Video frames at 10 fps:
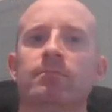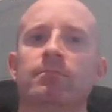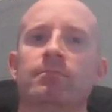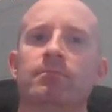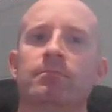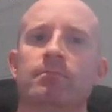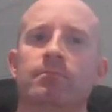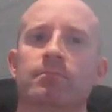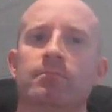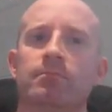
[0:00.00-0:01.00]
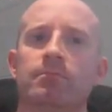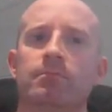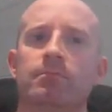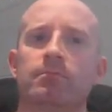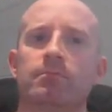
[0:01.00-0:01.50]

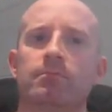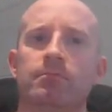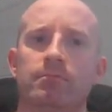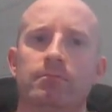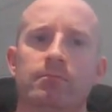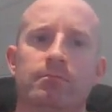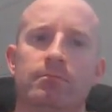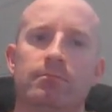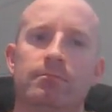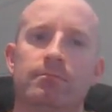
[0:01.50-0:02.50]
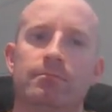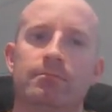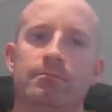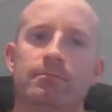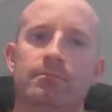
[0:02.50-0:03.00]

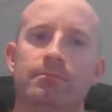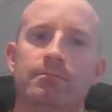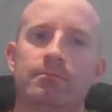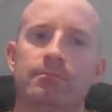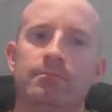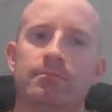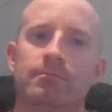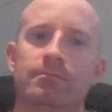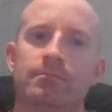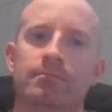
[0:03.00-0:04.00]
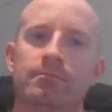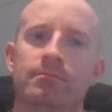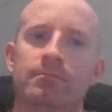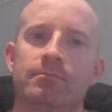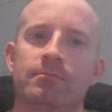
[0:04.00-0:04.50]

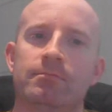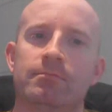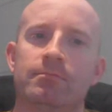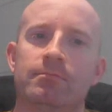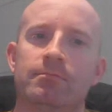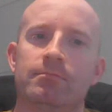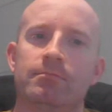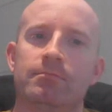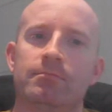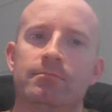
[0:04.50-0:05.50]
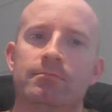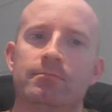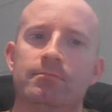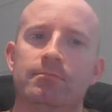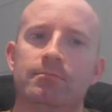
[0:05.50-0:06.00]

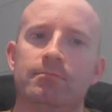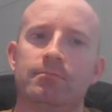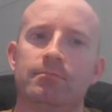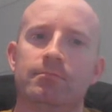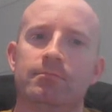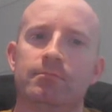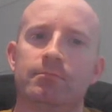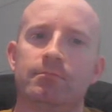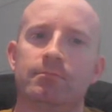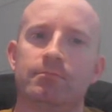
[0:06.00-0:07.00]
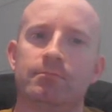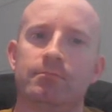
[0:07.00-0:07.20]
(not speaking)